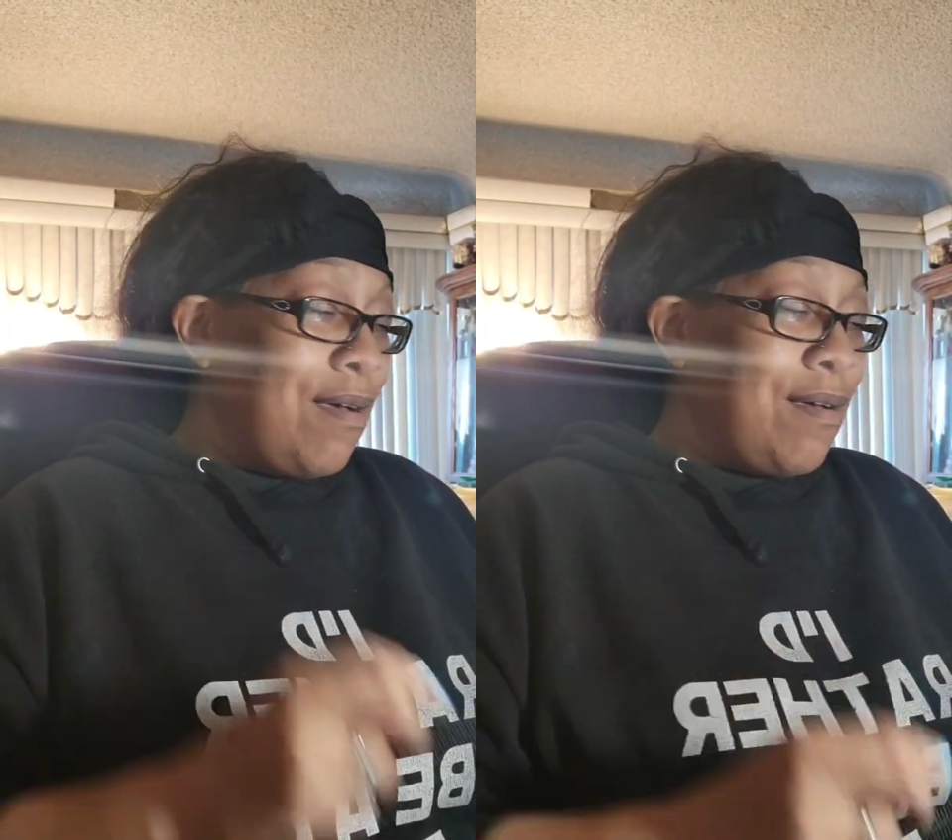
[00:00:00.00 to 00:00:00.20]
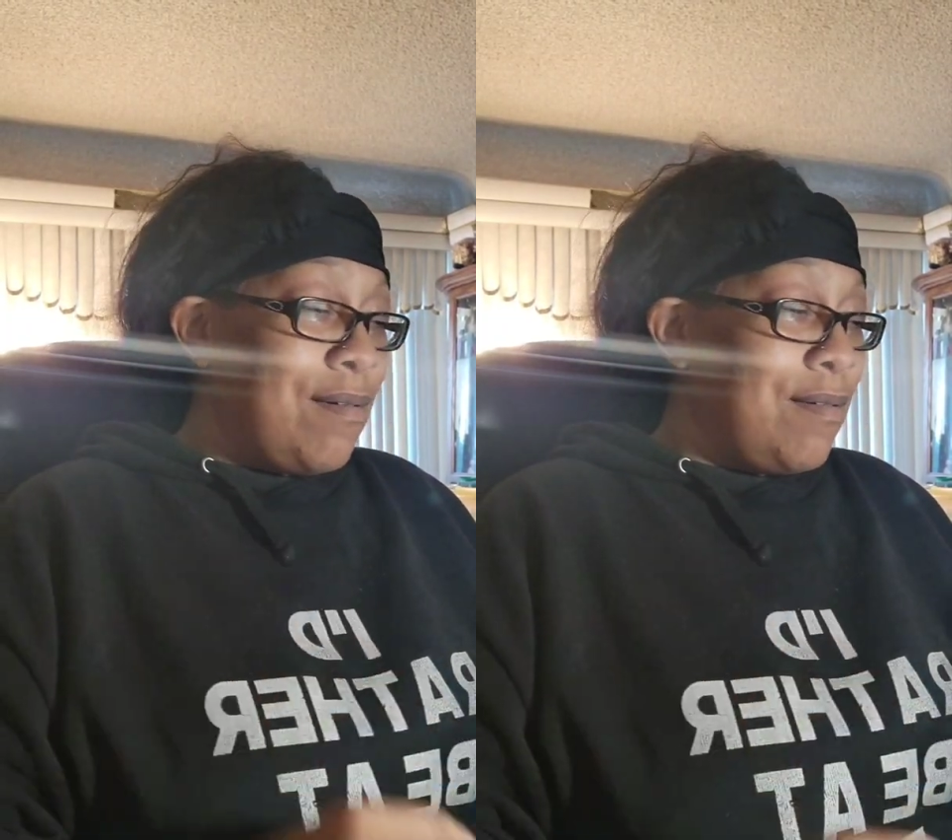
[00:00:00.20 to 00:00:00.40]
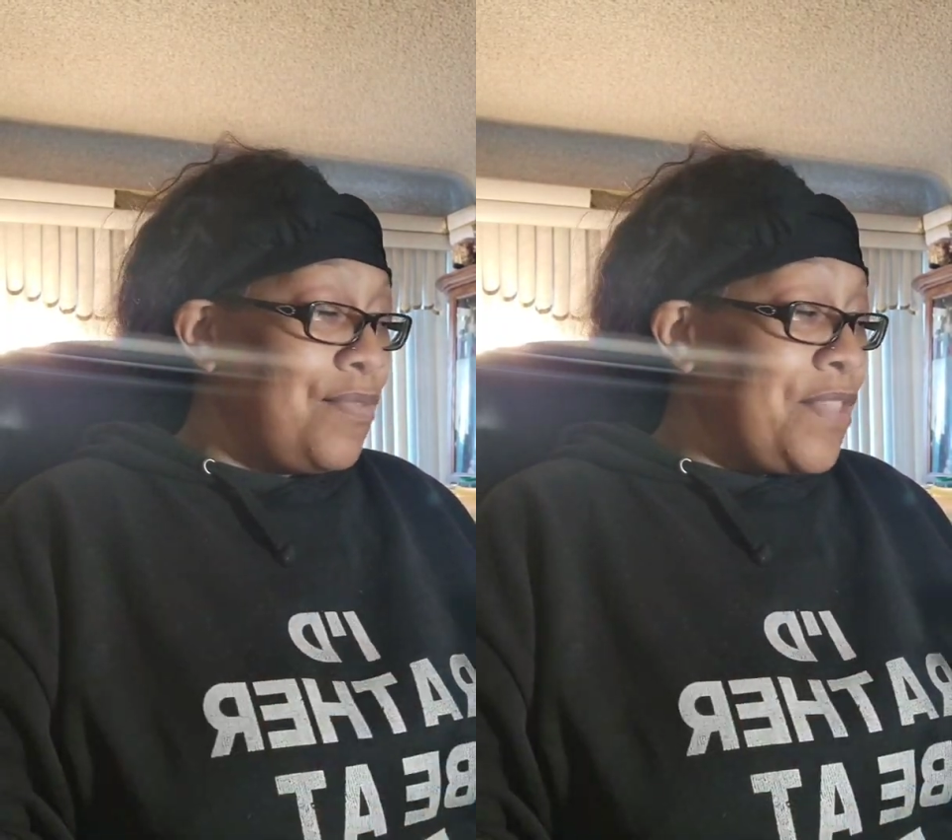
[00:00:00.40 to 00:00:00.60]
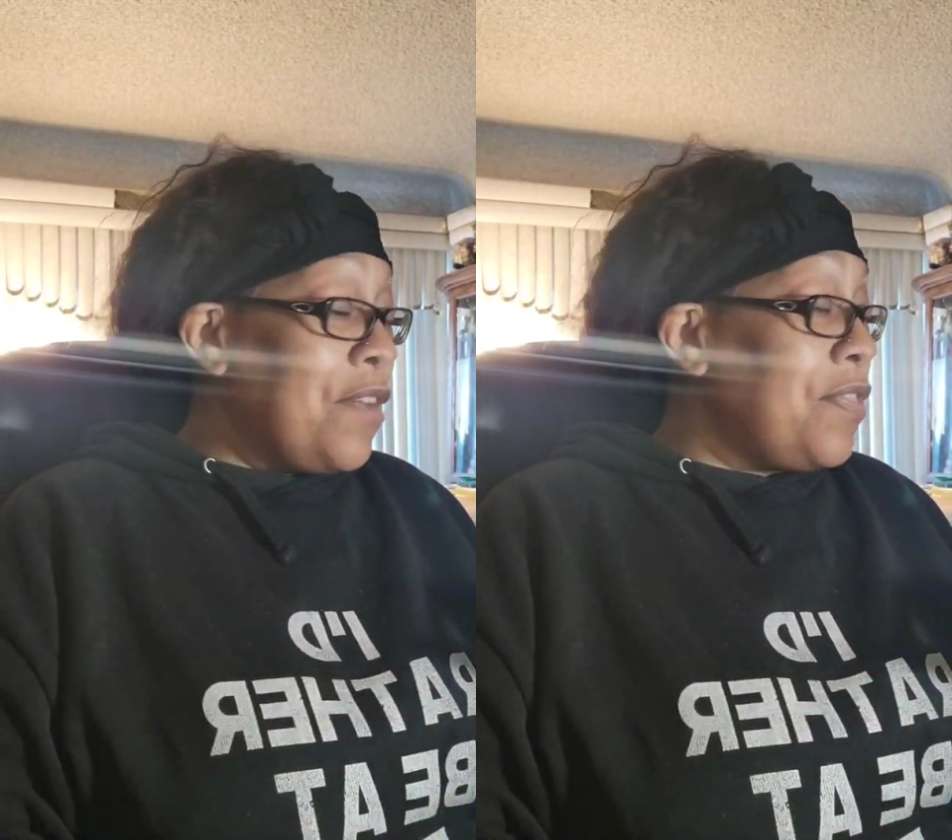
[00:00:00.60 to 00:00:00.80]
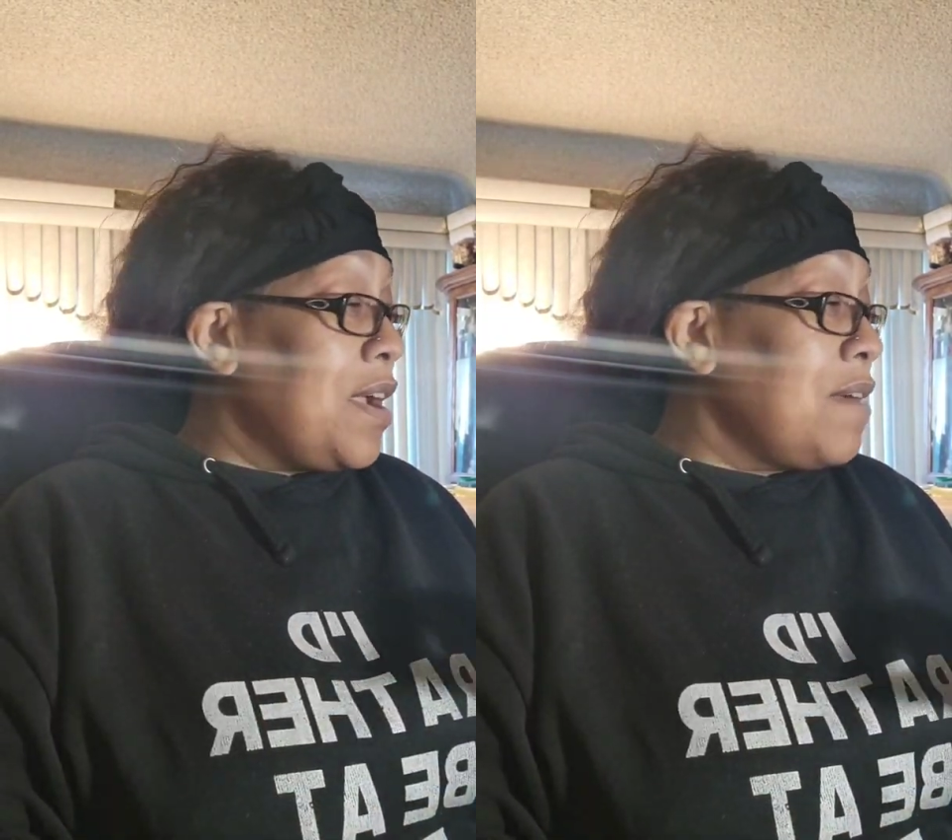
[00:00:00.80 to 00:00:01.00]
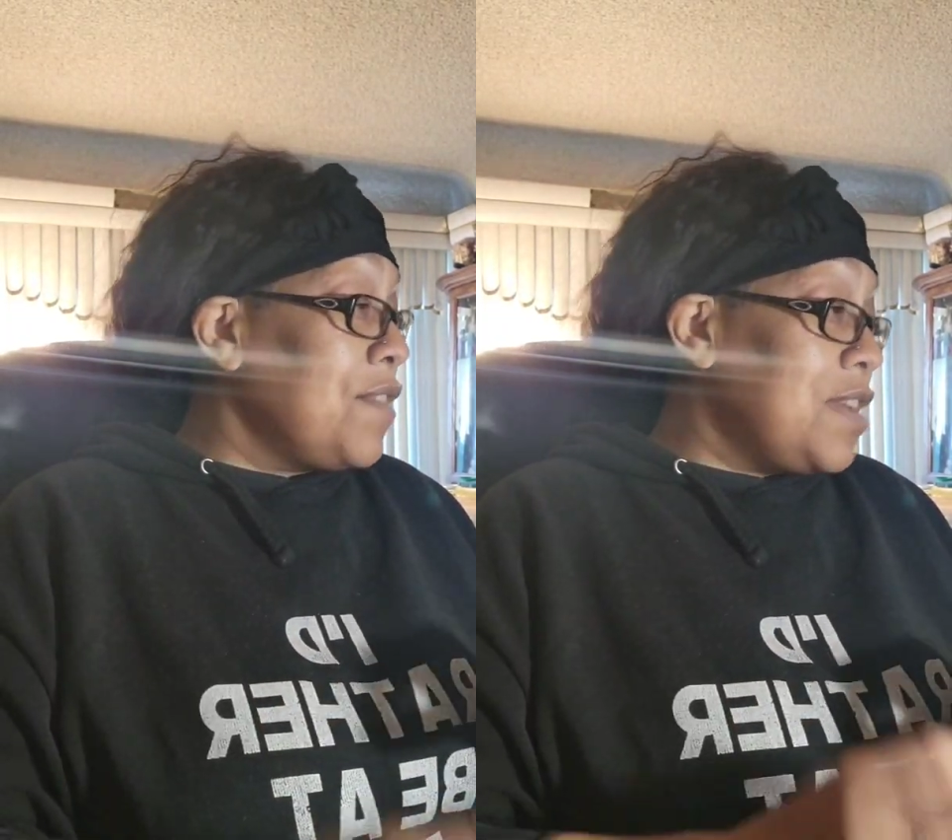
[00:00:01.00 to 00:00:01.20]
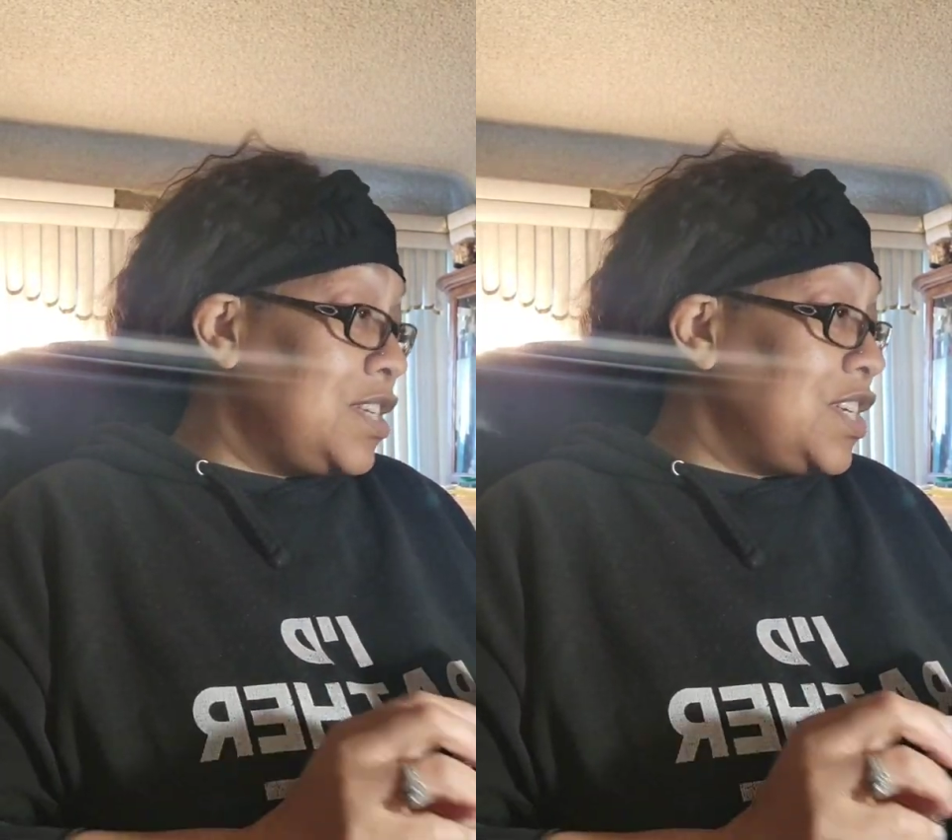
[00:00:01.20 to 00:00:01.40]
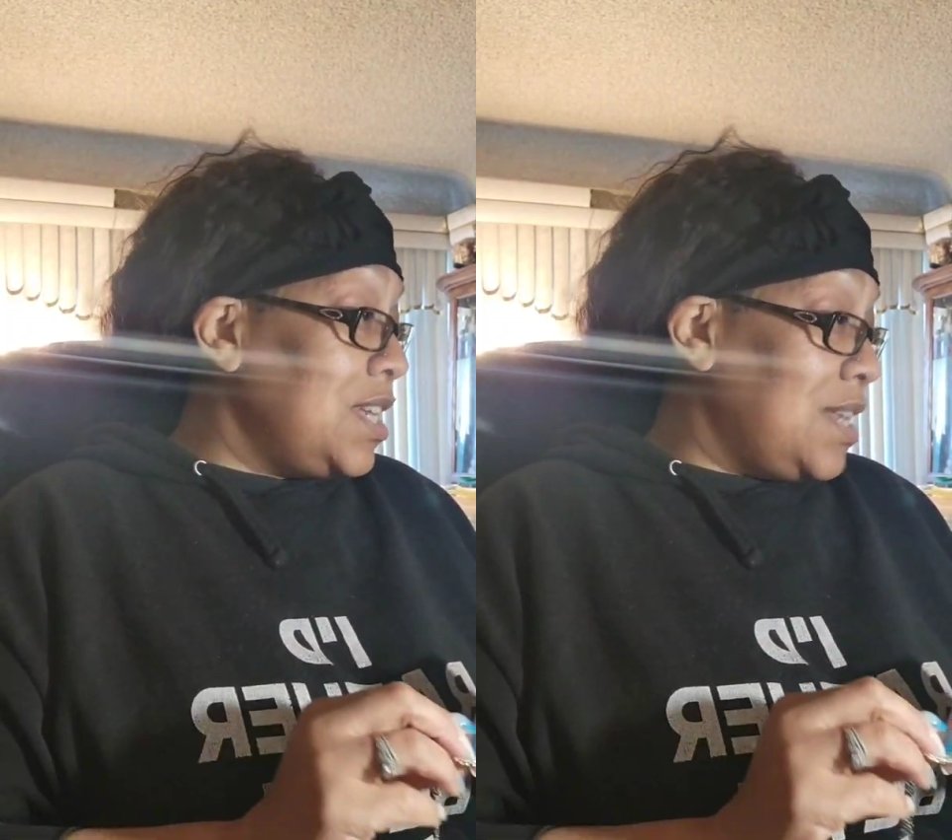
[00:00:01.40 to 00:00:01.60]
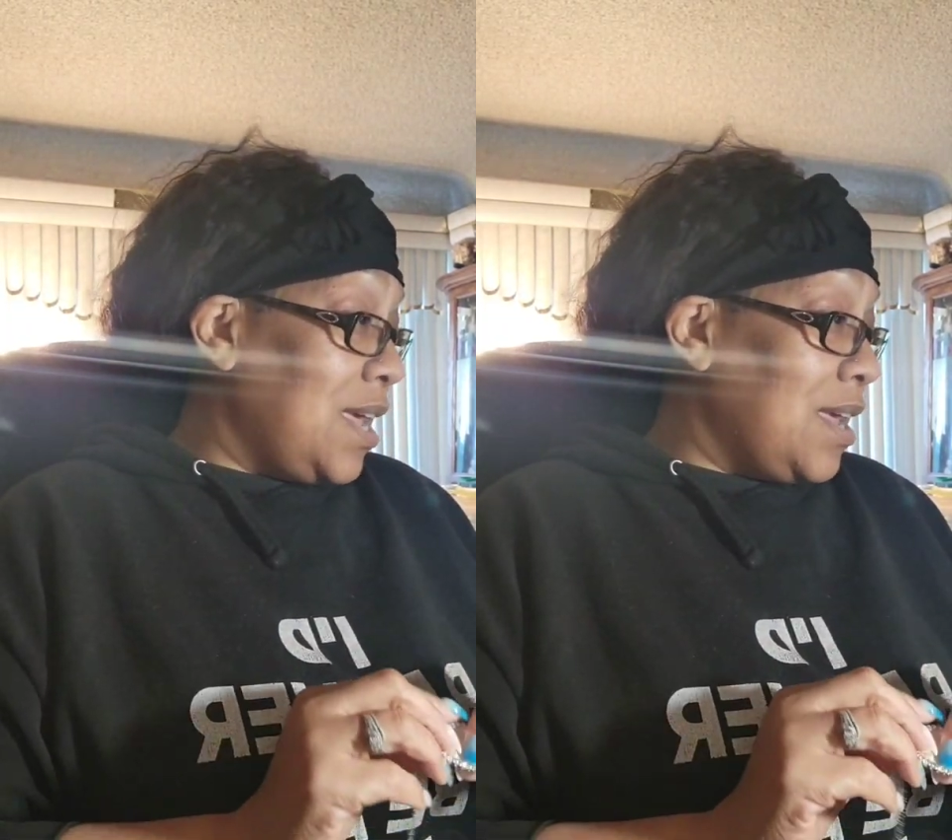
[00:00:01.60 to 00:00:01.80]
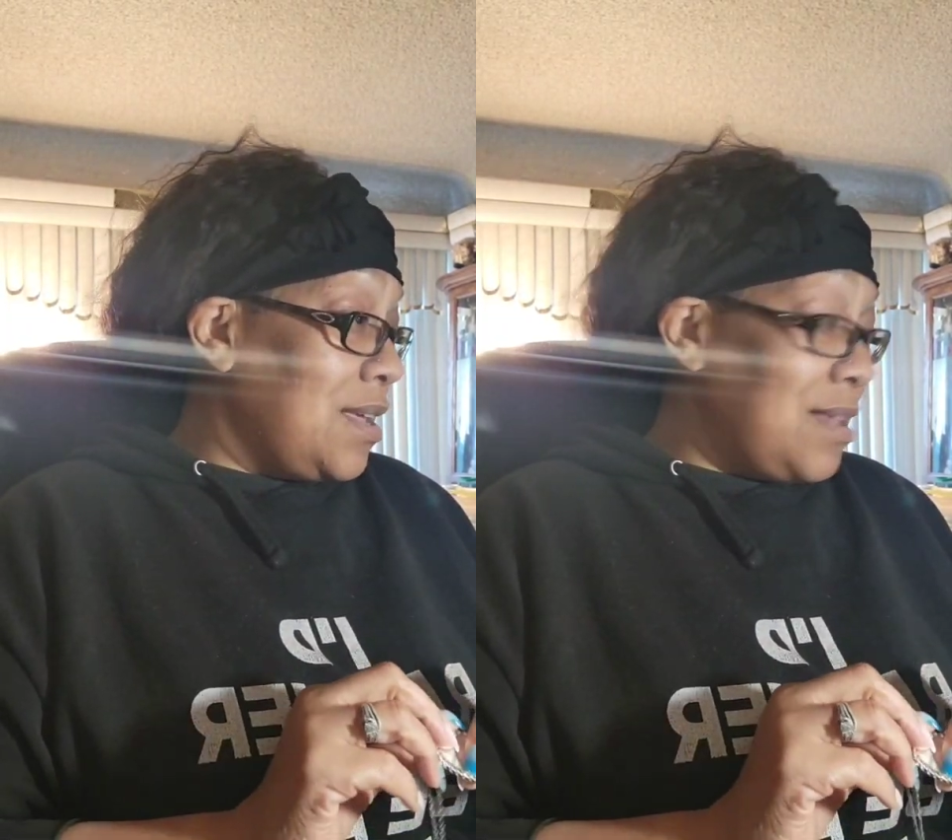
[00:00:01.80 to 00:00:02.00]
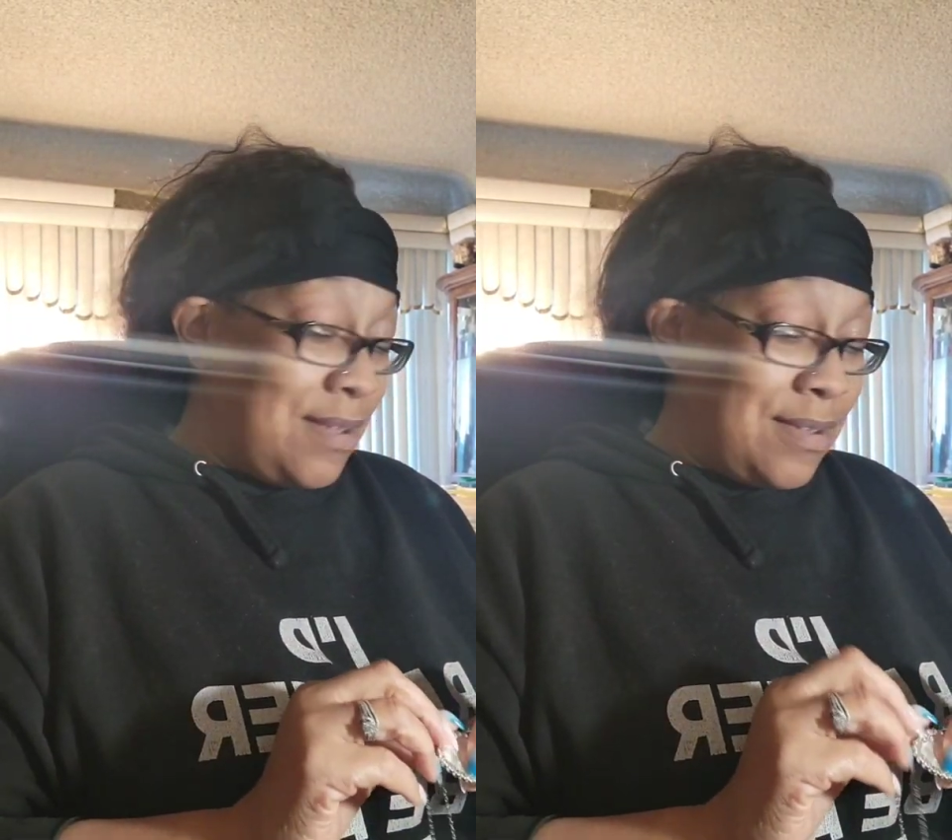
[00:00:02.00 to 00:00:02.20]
Oh, they're there for your cheat day.